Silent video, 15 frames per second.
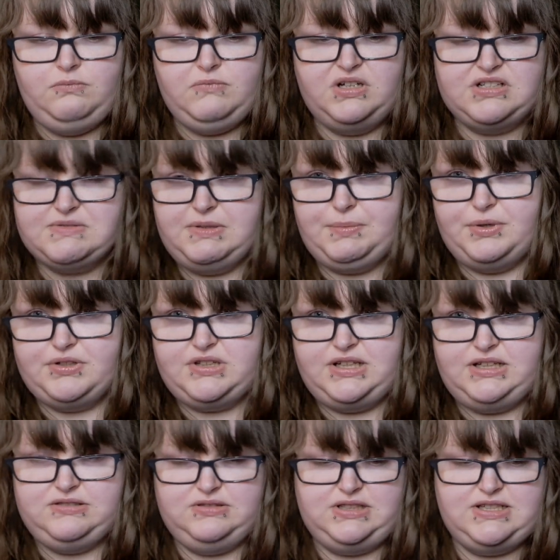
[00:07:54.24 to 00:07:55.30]
because my
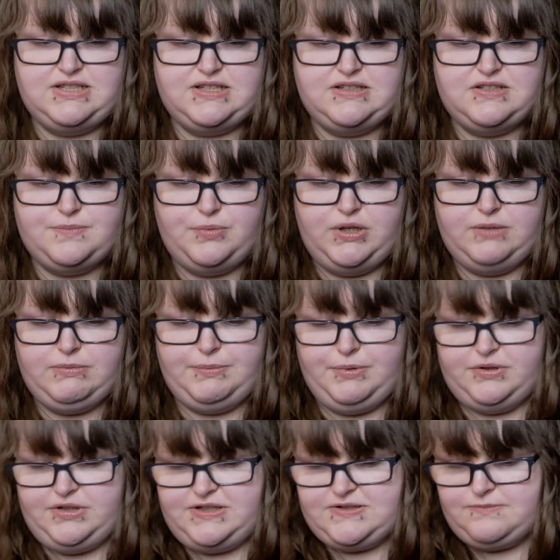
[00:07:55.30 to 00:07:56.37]
birthday is in spring. My
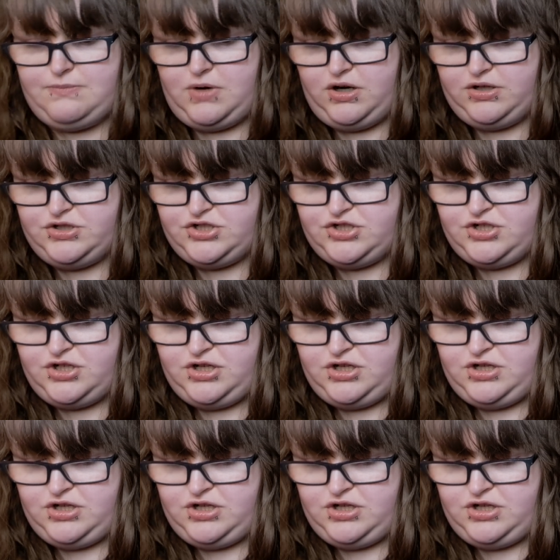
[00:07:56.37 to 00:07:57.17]
birthday is in March.